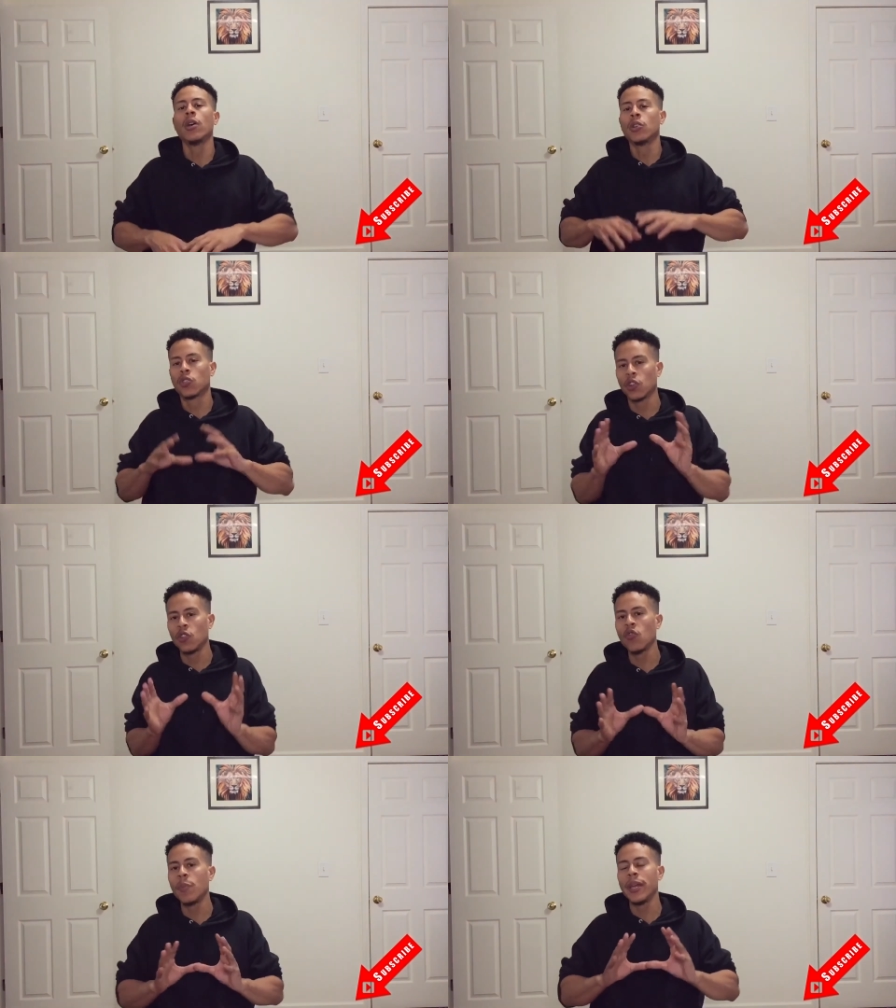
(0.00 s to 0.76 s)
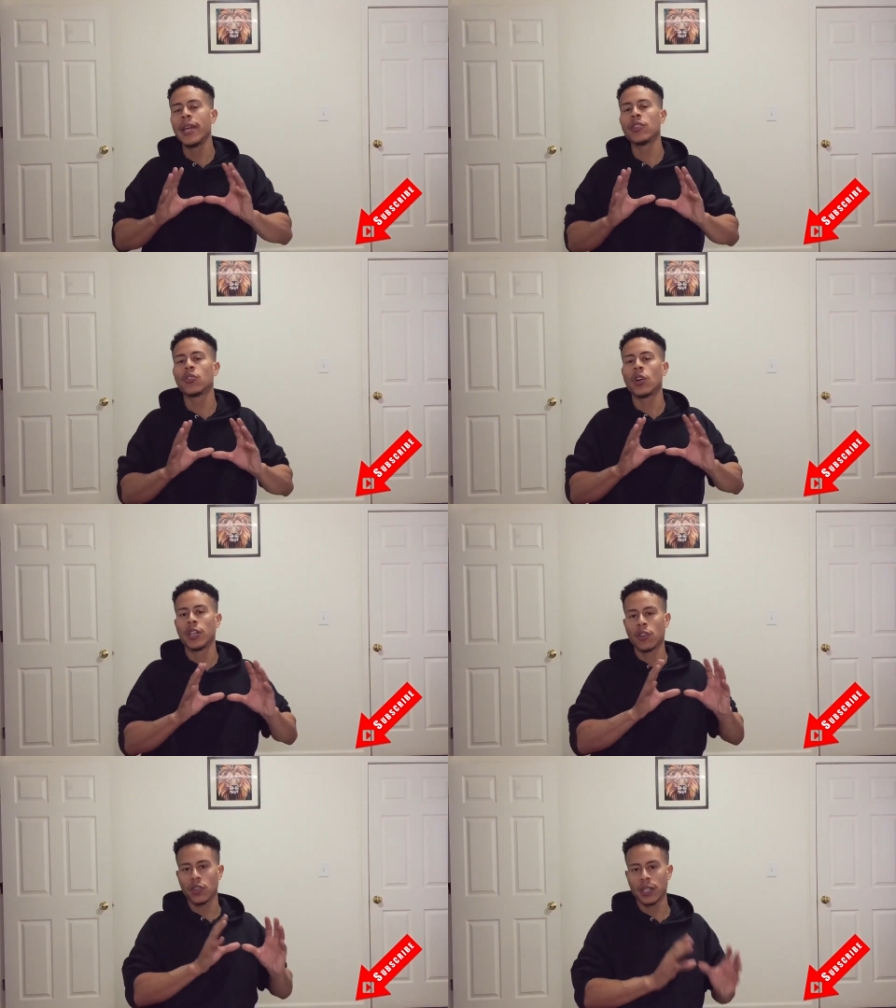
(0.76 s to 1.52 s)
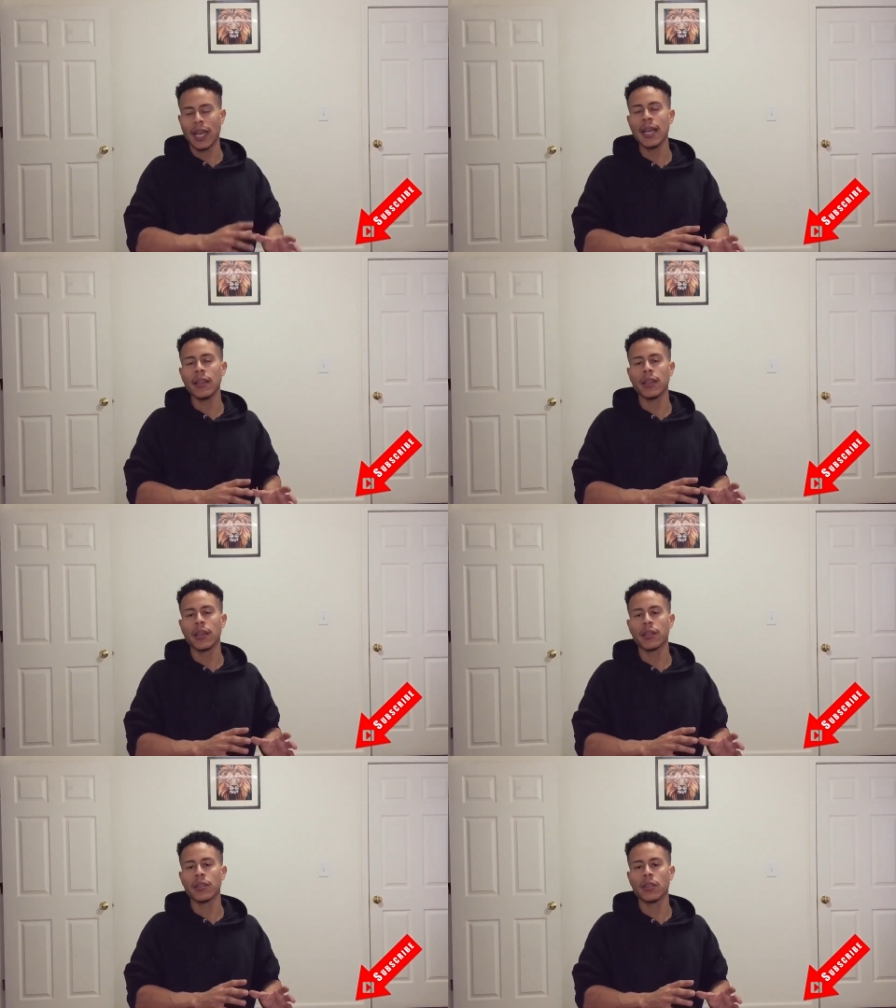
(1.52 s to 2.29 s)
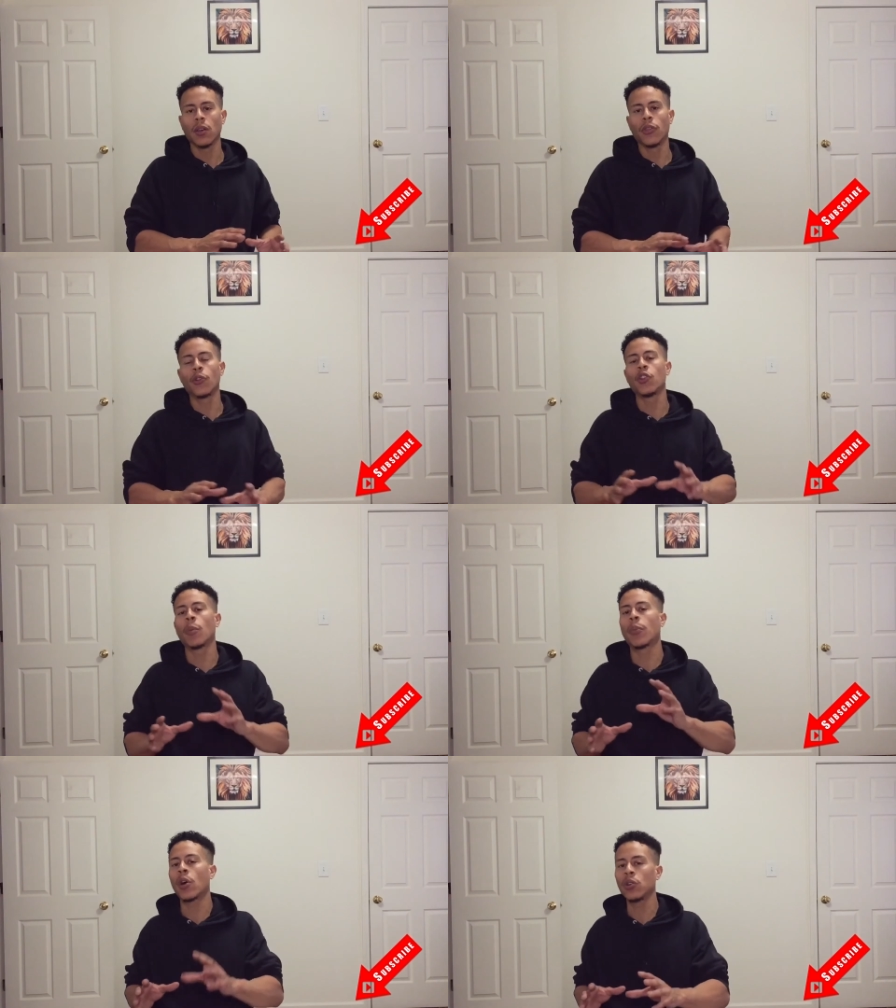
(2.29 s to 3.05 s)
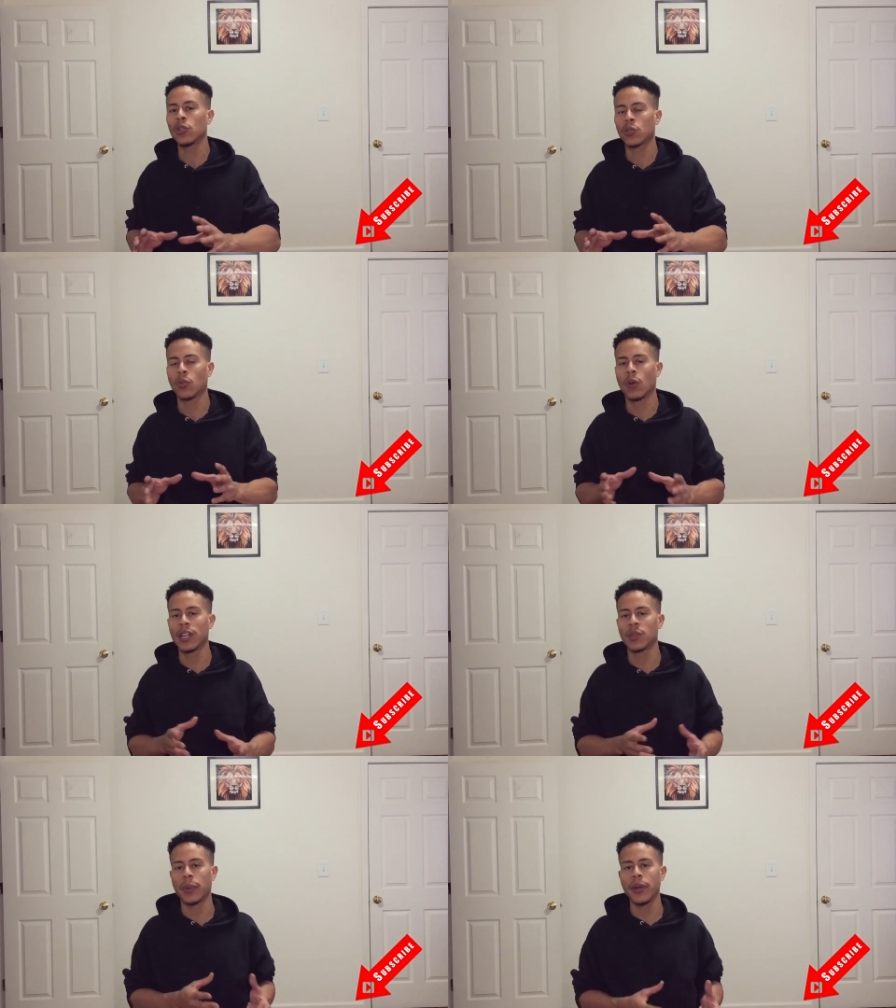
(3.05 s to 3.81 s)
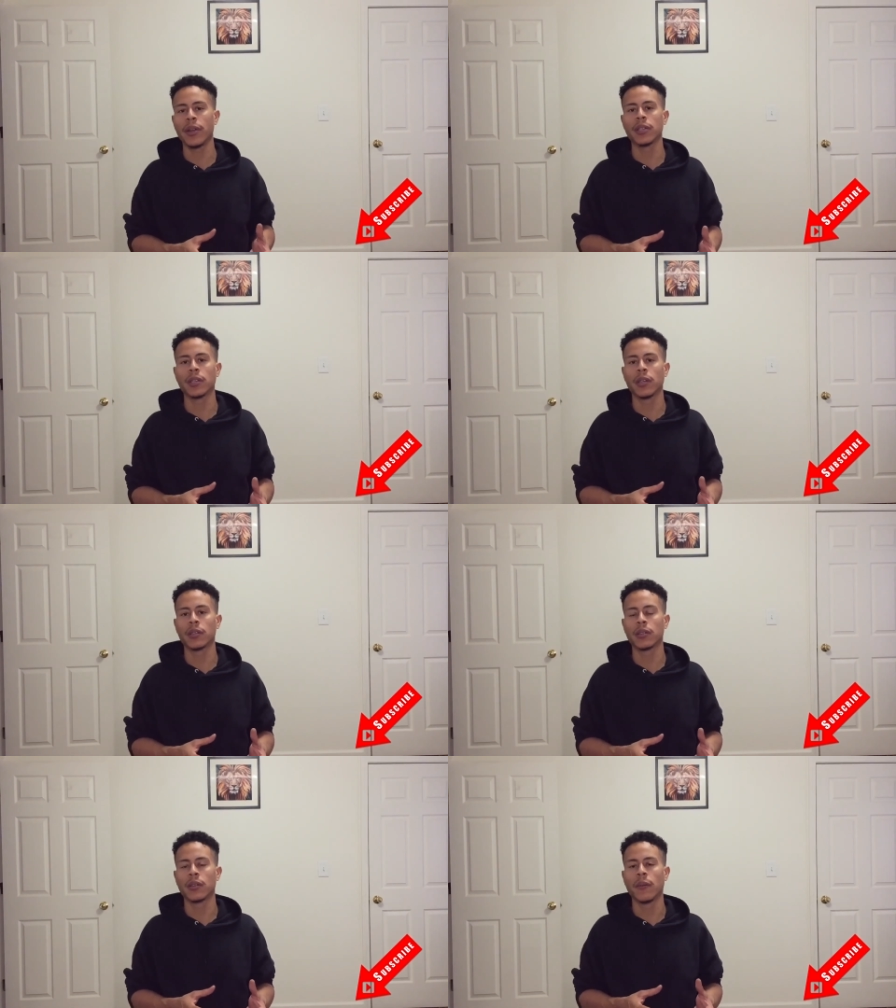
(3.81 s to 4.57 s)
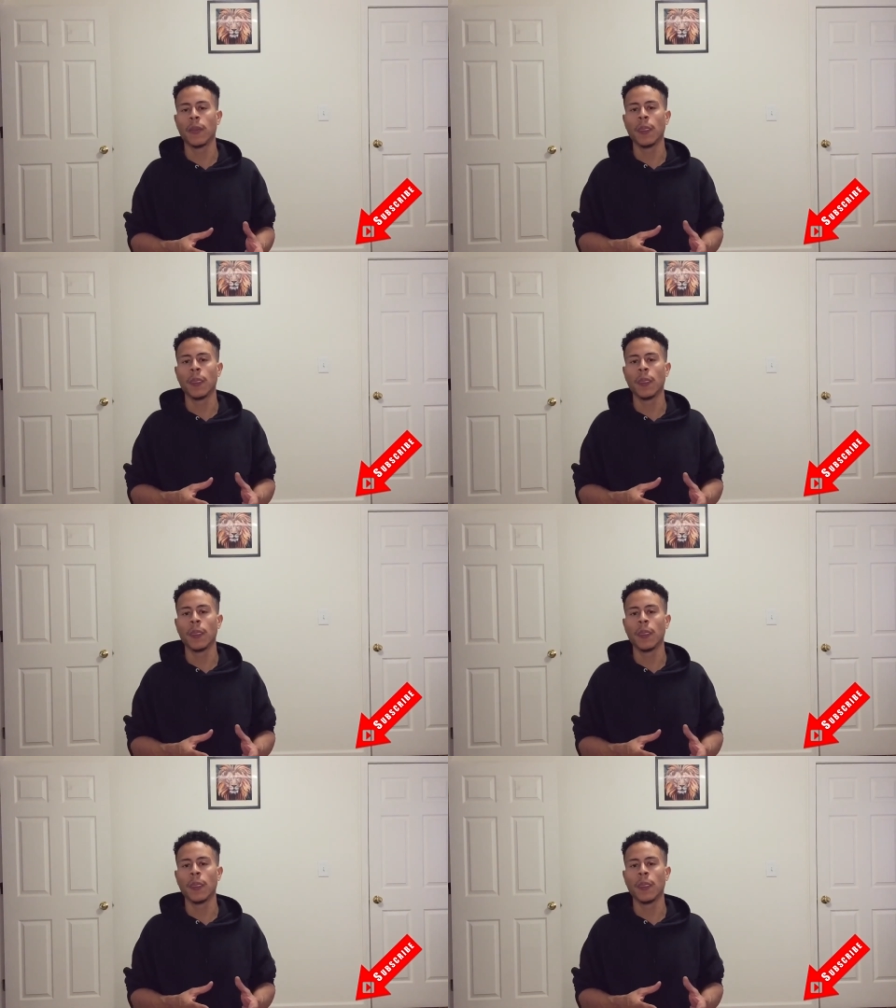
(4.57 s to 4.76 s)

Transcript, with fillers: So you will begin to understand this through your personal experiences.